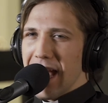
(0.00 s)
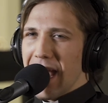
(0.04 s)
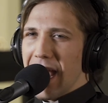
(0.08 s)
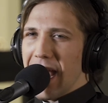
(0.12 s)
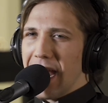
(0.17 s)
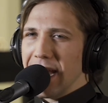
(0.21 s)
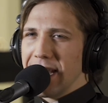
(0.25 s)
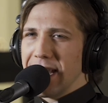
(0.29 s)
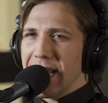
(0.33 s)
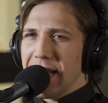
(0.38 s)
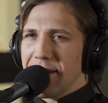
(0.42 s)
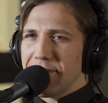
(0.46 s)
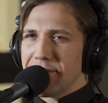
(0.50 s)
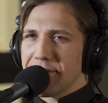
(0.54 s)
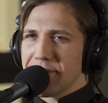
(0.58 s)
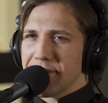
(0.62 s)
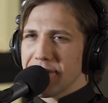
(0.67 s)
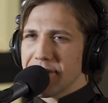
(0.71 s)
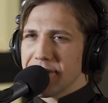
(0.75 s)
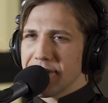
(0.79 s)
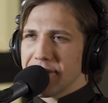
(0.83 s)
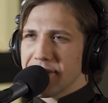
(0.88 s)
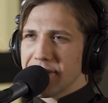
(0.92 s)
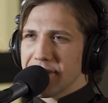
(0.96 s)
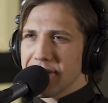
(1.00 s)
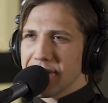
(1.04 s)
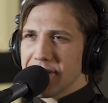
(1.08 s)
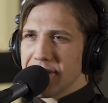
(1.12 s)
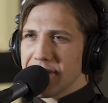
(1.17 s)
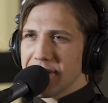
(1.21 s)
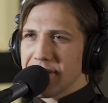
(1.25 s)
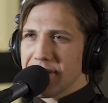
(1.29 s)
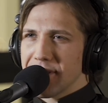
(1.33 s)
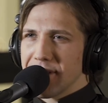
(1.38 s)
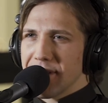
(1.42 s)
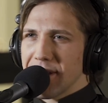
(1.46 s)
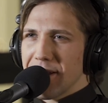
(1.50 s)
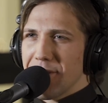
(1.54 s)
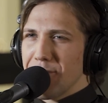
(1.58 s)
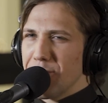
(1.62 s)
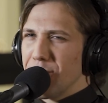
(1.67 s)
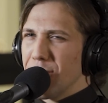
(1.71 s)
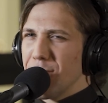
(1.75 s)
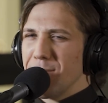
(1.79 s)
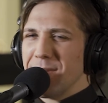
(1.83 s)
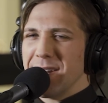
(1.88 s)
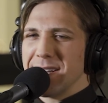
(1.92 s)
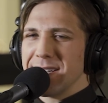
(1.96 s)
i never but being a permanent deacon
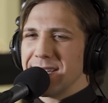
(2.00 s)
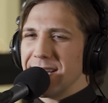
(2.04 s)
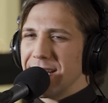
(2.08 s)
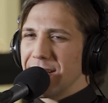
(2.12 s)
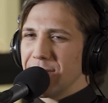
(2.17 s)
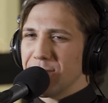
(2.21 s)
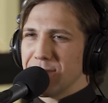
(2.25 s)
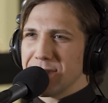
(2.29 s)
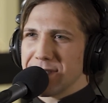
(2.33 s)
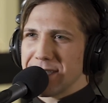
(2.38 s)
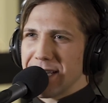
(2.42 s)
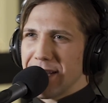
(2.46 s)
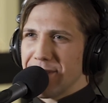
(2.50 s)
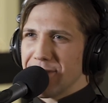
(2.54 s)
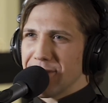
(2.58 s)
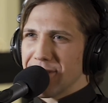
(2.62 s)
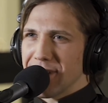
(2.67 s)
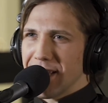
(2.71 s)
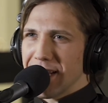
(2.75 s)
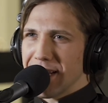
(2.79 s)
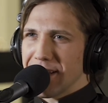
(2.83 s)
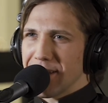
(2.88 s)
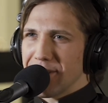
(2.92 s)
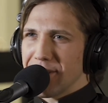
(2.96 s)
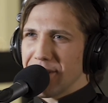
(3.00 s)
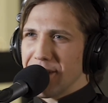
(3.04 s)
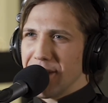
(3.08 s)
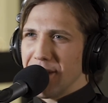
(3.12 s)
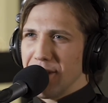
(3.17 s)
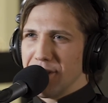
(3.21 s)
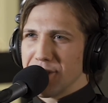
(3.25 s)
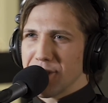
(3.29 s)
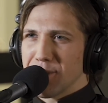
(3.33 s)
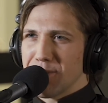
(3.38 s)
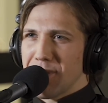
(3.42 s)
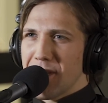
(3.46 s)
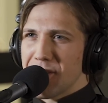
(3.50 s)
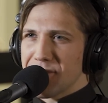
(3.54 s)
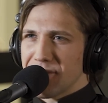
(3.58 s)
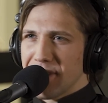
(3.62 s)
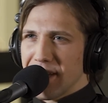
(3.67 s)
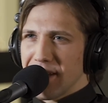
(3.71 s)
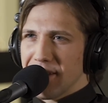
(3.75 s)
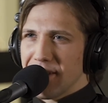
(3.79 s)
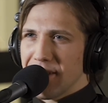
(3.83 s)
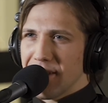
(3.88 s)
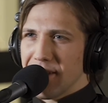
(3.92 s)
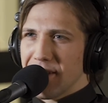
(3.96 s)
permanent deacon was never like huge on my
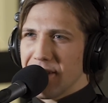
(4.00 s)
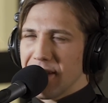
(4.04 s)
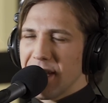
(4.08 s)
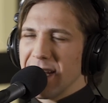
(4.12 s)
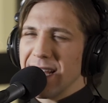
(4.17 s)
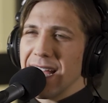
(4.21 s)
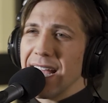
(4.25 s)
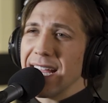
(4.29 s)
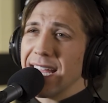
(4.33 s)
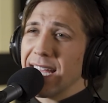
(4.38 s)
radar okay I,